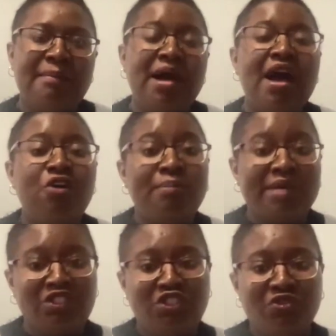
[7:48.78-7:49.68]
how
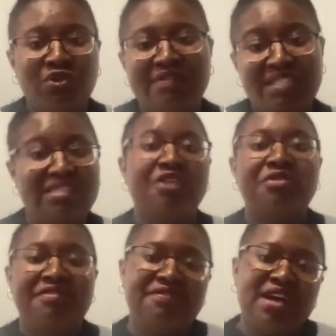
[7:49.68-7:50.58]
much you have
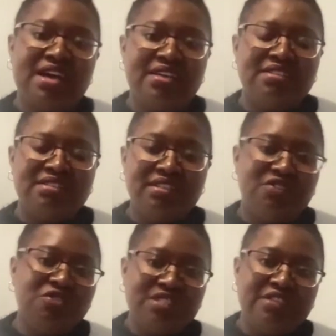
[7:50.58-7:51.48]
sacrificed
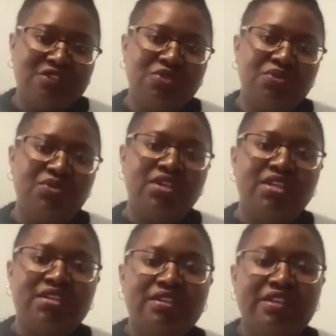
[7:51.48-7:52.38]
in order
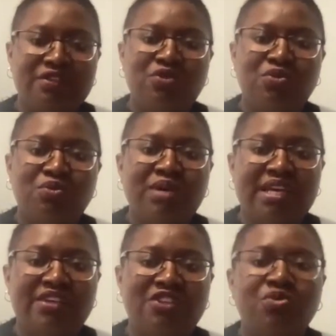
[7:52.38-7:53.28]
to get to
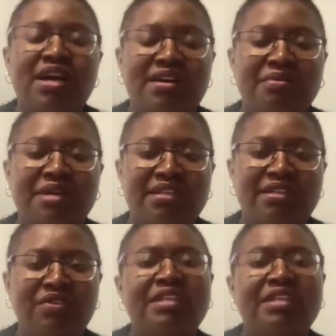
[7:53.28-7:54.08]
where you are right now.